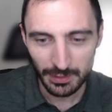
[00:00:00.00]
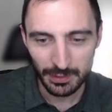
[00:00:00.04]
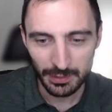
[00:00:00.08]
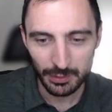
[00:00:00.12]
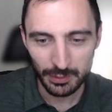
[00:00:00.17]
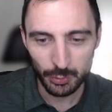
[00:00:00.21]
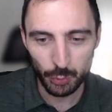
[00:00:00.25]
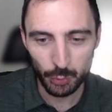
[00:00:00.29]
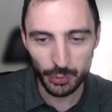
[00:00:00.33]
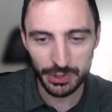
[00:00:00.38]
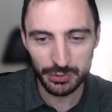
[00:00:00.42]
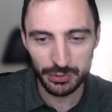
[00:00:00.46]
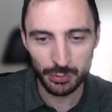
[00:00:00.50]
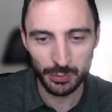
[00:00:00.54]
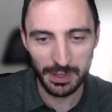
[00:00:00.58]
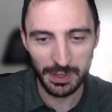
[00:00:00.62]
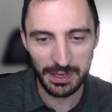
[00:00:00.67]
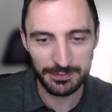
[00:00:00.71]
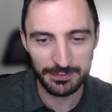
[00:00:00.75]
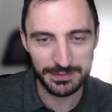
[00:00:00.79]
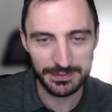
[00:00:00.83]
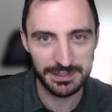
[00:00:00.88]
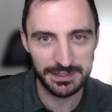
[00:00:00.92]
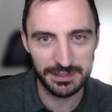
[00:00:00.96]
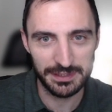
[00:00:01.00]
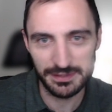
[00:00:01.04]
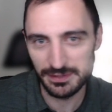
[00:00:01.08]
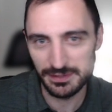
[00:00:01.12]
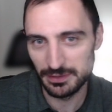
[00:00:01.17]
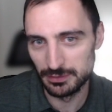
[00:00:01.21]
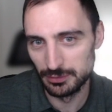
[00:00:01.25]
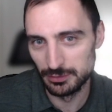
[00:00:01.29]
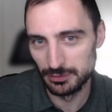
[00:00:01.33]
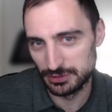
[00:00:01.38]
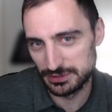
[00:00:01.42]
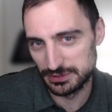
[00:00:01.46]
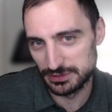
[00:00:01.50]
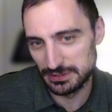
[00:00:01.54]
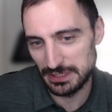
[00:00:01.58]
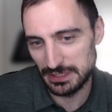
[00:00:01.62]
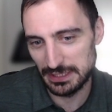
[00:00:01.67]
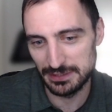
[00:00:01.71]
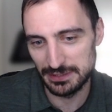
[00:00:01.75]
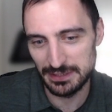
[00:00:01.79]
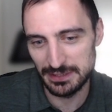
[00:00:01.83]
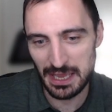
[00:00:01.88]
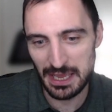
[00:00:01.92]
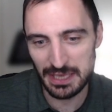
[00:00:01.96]
queen to f6 looks like a
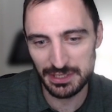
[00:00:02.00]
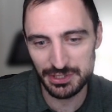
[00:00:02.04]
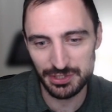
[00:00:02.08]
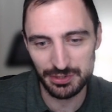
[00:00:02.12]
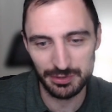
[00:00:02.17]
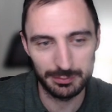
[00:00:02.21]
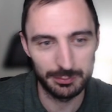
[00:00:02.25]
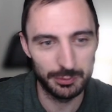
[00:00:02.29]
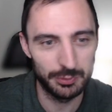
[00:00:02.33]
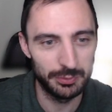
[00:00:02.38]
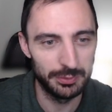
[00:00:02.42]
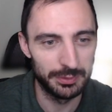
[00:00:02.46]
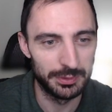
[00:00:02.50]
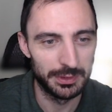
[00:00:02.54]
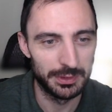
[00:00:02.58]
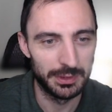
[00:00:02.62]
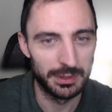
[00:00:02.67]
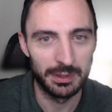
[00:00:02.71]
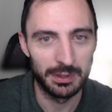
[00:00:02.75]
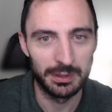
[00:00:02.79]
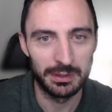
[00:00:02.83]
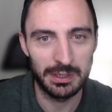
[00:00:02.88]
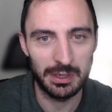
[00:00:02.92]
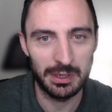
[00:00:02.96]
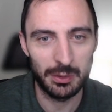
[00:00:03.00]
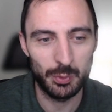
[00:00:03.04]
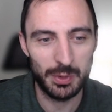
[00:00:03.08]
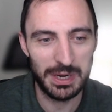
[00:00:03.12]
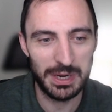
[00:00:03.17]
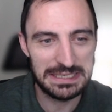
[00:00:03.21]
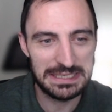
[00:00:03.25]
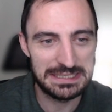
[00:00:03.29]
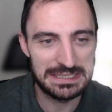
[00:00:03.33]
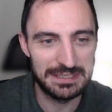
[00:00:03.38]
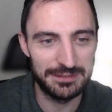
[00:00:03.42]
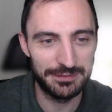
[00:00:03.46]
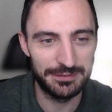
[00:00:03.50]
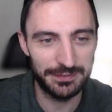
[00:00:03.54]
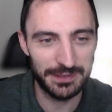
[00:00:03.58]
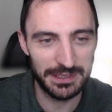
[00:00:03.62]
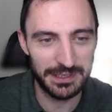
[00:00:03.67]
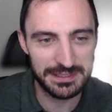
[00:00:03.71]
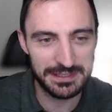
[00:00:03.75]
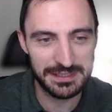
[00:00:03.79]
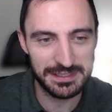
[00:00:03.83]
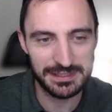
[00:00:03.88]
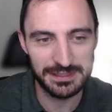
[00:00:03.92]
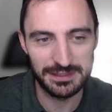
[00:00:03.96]
natural move. Now white
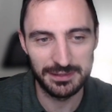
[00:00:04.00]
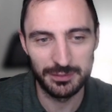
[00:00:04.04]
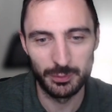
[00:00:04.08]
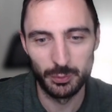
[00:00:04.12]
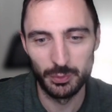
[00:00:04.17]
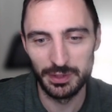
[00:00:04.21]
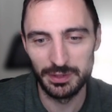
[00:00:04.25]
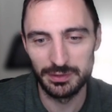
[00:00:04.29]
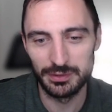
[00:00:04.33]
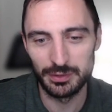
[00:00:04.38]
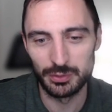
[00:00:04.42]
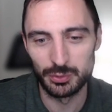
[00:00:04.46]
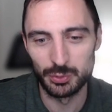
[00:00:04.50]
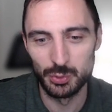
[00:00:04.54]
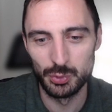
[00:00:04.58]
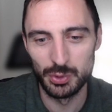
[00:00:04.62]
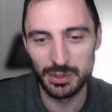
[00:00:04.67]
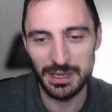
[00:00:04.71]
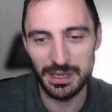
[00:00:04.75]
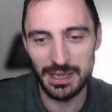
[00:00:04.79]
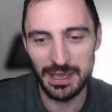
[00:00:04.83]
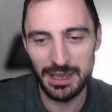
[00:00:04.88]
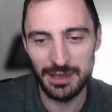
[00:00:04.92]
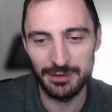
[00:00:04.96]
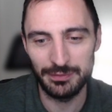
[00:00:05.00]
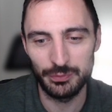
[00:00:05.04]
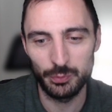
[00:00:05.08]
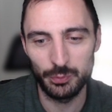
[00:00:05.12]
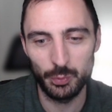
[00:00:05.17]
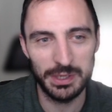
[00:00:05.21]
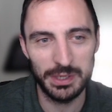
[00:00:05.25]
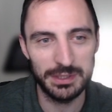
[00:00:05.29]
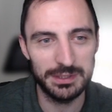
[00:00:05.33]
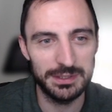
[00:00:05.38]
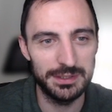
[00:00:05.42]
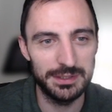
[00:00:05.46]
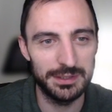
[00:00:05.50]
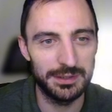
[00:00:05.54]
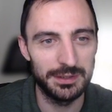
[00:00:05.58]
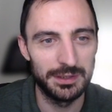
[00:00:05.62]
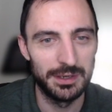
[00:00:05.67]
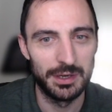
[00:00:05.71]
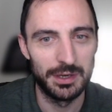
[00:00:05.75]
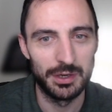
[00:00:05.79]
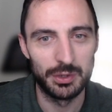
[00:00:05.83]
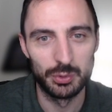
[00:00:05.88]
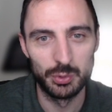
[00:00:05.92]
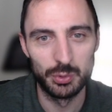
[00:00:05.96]
defends with rook f1 here.
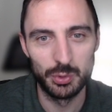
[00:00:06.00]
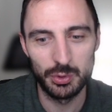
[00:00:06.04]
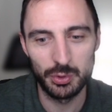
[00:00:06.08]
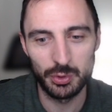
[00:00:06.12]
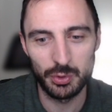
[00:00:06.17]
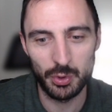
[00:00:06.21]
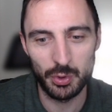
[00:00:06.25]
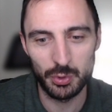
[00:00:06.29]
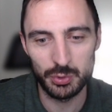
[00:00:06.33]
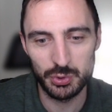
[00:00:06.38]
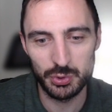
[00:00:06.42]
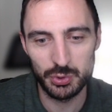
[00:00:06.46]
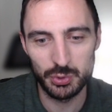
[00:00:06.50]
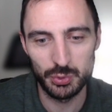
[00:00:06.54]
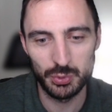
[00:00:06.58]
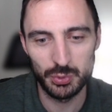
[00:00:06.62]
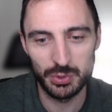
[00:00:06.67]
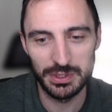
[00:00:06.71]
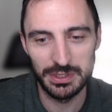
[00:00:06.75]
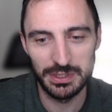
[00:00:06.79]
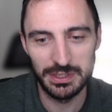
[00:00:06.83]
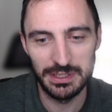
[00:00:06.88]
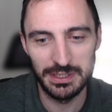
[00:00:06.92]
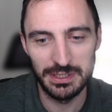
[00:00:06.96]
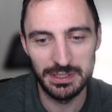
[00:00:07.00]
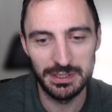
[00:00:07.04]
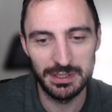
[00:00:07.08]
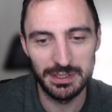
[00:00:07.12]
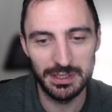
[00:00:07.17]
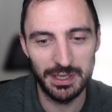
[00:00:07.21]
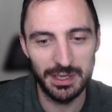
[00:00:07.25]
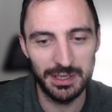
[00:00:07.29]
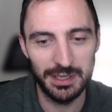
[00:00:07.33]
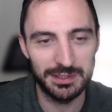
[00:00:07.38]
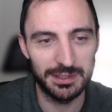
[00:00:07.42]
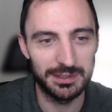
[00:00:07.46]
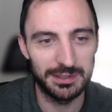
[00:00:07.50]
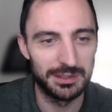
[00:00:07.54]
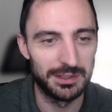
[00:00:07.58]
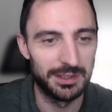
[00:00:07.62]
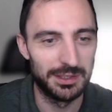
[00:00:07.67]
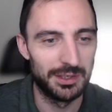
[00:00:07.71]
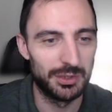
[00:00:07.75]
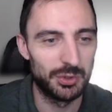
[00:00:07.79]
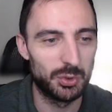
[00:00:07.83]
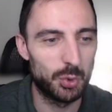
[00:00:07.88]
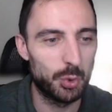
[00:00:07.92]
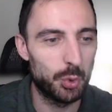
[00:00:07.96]
Rook goes to e8 and
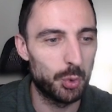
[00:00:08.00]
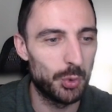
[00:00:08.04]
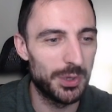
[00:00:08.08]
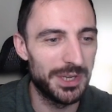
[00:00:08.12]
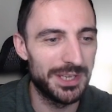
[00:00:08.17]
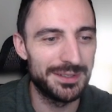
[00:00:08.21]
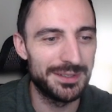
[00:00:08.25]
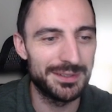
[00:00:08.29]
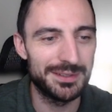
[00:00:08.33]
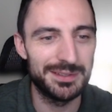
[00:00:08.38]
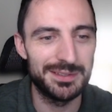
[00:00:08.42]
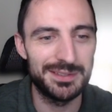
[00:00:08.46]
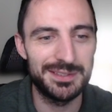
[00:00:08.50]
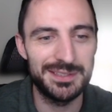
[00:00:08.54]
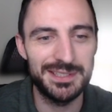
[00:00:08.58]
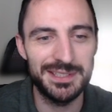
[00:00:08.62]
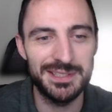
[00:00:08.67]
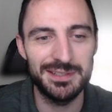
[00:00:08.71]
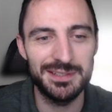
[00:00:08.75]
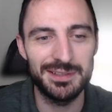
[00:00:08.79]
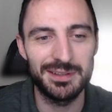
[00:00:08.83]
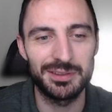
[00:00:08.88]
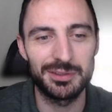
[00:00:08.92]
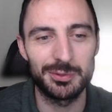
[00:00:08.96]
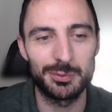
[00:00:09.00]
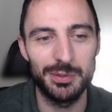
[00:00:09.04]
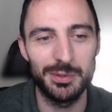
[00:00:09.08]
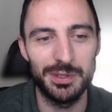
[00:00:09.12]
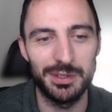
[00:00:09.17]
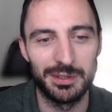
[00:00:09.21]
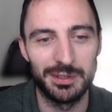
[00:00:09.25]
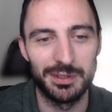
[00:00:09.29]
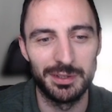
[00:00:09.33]
queen d3.